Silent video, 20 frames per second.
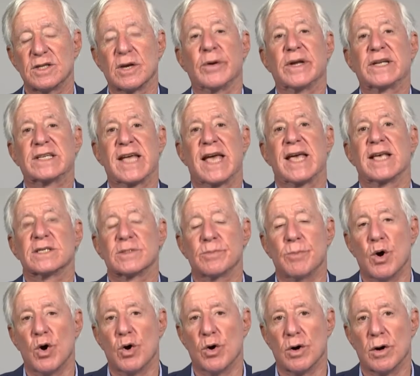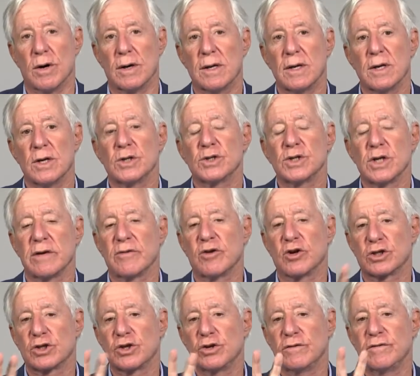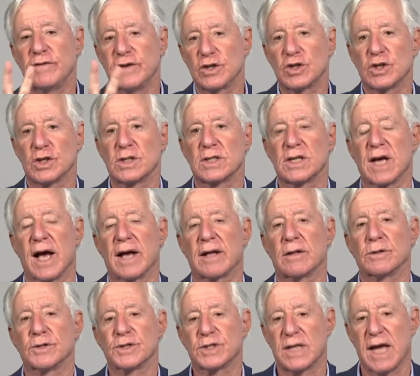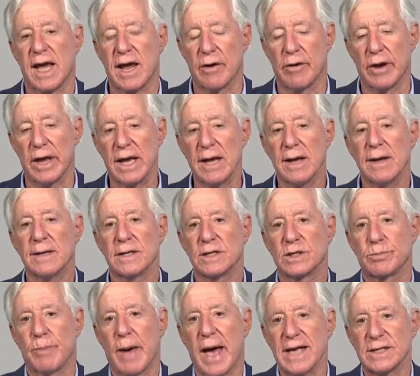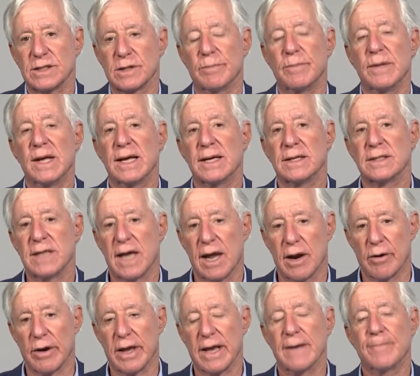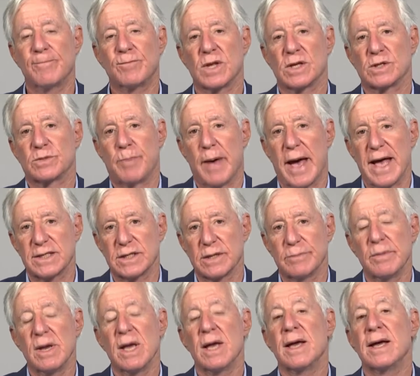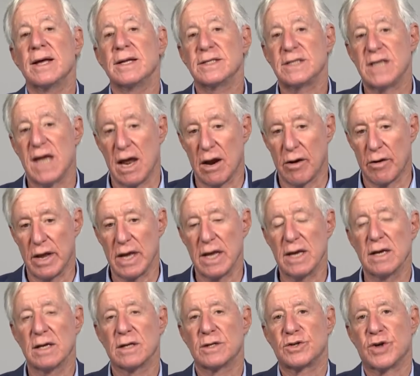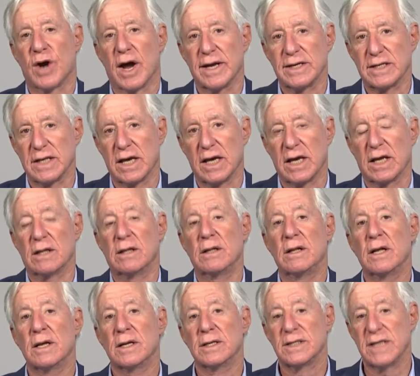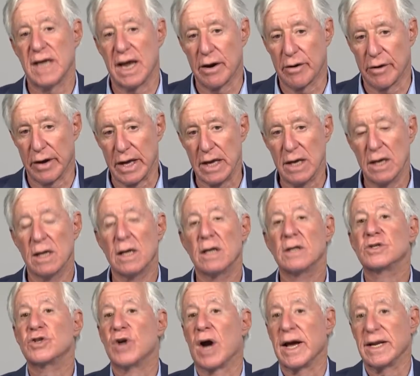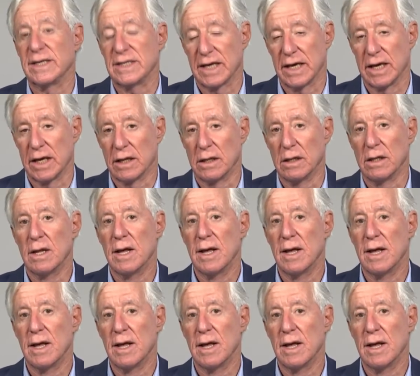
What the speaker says: it tears more. So you've got two vicious cycles: tearing, spasm, tearing, spasm, tearing, trying to heal, tearing, trying to heal.